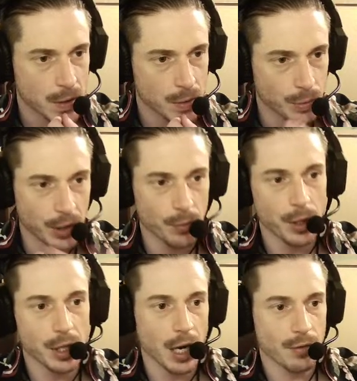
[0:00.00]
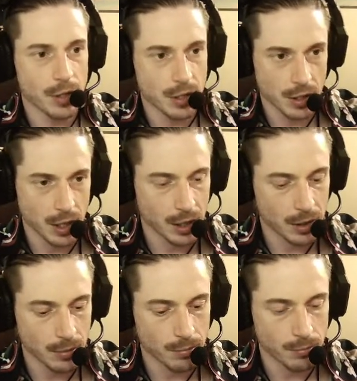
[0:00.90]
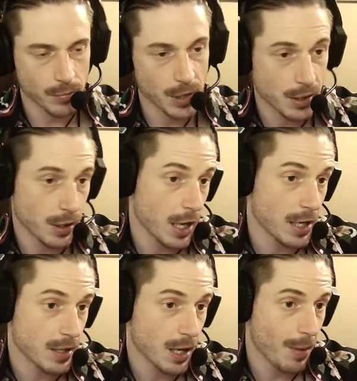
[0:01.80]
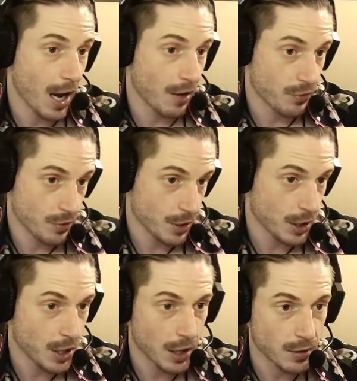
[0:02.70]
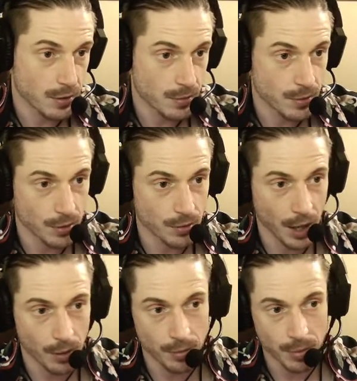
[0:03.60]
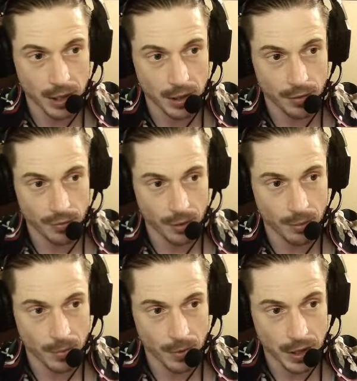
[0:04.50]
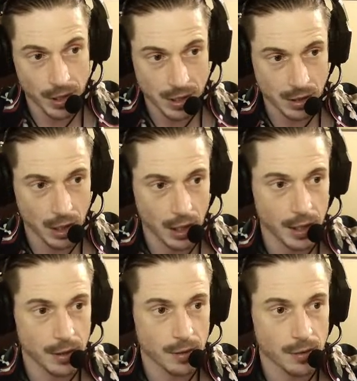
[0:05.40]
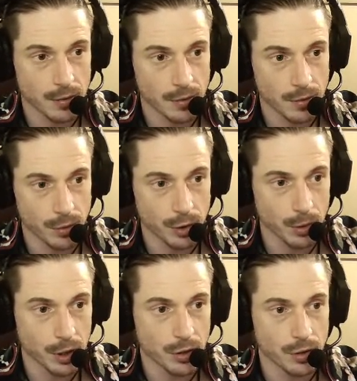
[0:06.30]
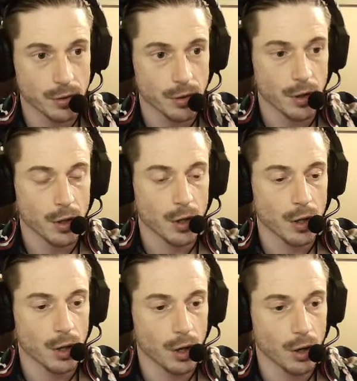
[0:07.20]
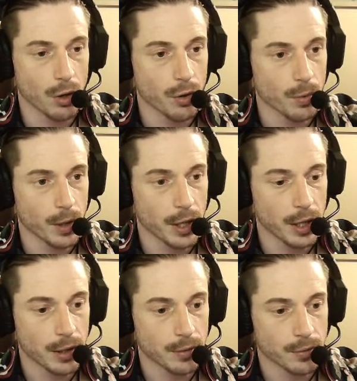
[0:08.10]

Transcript: We could have a disconnect basically anytime after the connect. So that would be from this line 322 all the way